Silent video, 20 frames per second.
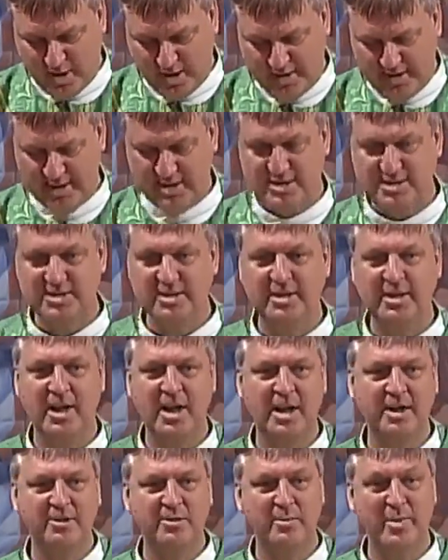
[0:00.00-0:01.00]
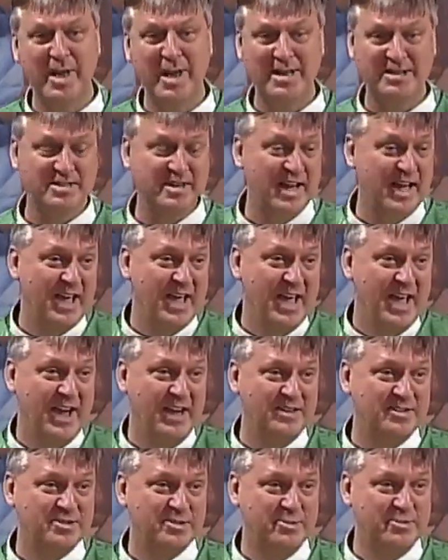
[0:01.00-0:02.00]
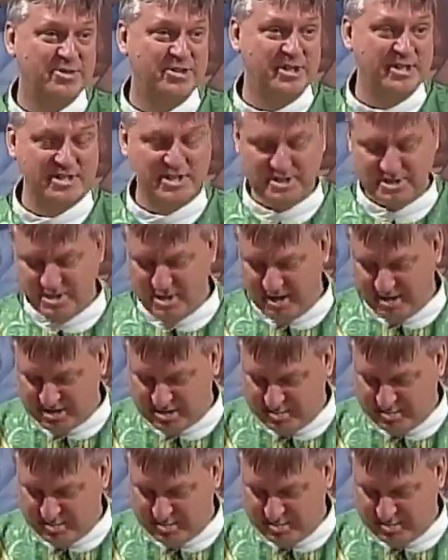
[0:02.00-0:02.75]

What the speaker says: it is that God demands. And so Jesus talks